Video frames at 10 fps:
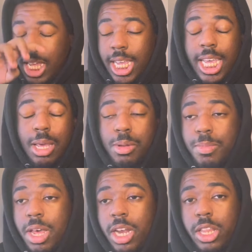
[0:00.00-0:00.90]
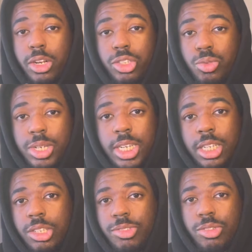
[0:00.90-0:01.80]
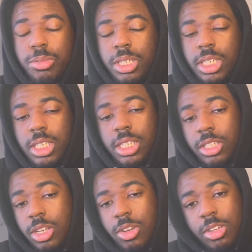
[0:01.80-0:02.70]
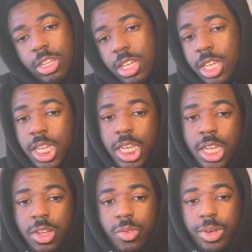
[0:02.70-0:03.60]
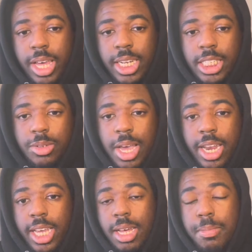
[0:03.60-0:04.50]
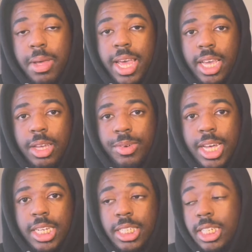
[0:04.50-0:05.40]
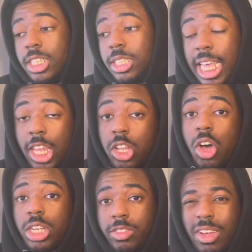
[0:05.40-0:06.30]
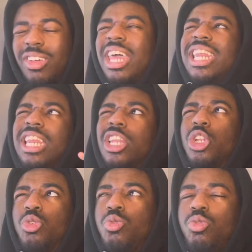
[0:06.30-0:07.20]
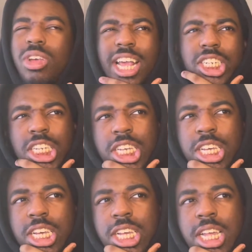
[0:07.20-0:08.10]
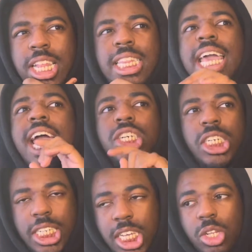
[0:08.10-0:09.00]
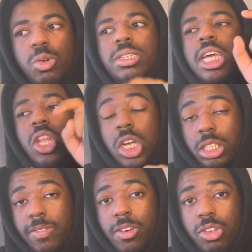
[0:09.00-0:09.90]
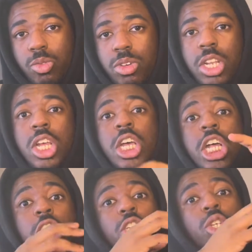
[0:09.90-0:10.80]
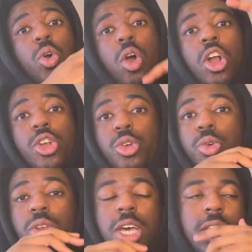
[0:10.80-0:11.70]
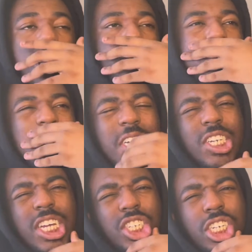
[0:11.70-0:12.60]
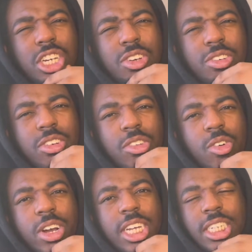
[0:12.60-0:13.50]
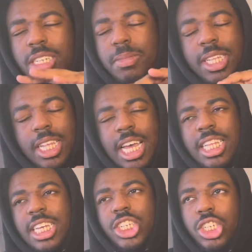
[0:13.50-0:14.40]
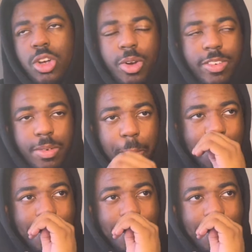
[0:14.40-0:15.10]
came up out of there swinging, you feel me? And so we got to see how they come back. We got to see, because they lost. They didn't lose, actually. They actually did lose. They lost the first one. So our dude, Ichigo, or something like that. I think Ichigo, whatever.